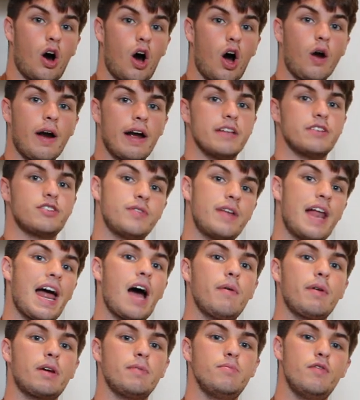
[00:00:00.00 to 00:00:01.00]
All right, so
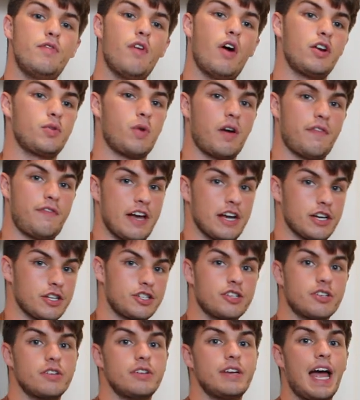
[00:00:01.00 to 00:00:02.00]
now we can move on to our
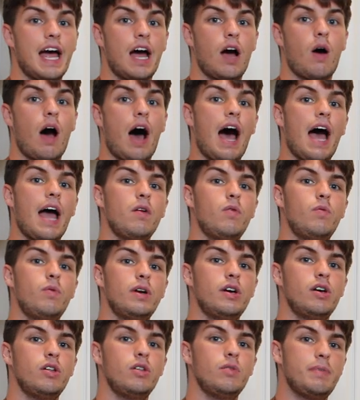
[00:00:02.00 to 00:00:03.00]
fish. Now, I
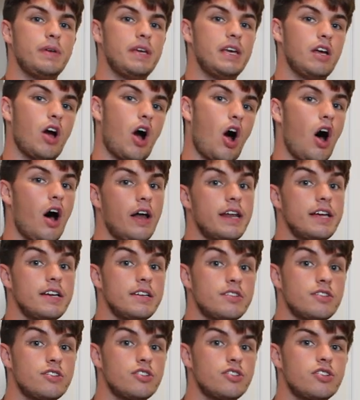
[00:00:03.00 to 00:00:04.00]
will be
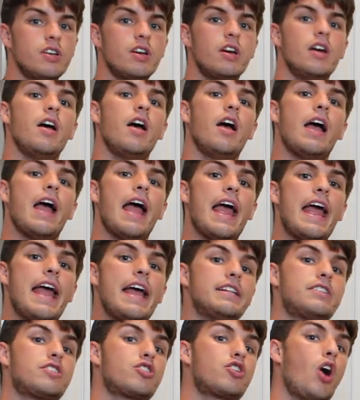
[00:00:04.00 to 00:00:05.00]
honest,
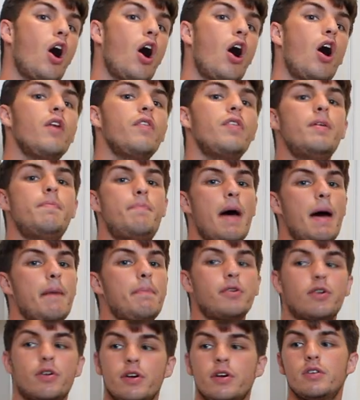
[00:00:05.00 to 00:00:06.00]
it's called the
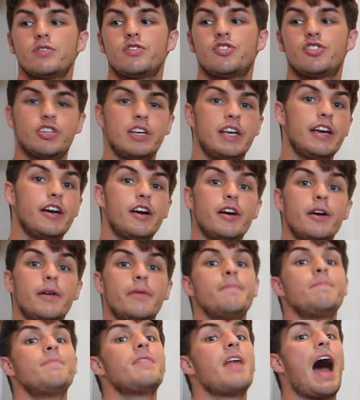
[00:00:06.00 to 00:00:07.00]
pepper grilled
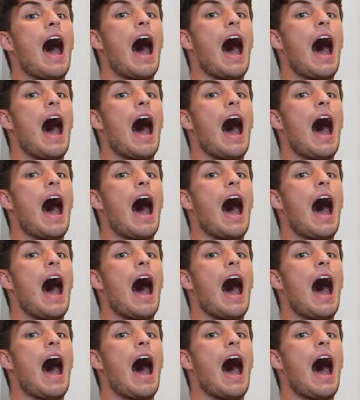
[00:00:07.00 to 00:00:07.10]
seer